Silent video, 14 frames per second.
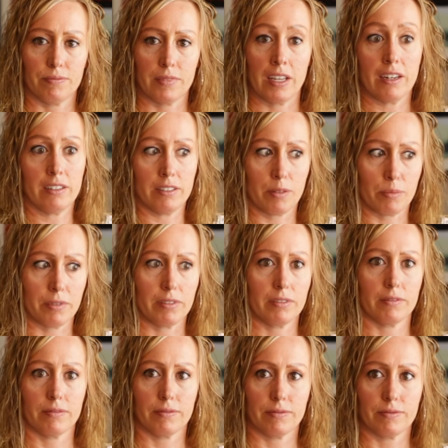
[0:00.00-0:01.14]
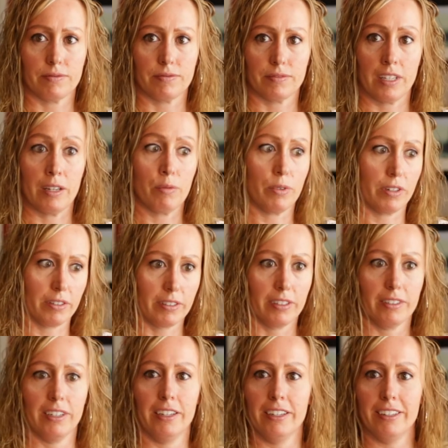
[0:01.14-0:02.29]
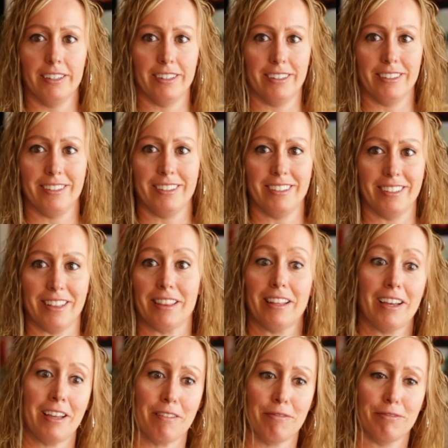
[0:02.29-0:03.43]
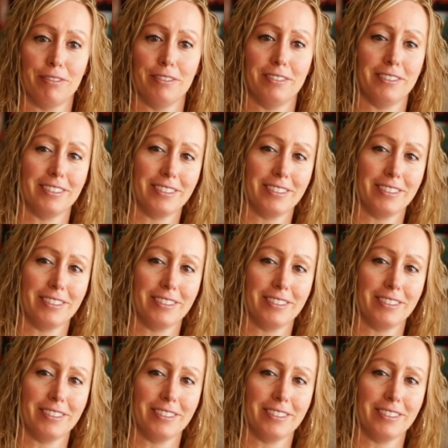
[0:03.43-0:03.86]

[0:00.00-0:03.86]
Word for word: and a husband and work and life.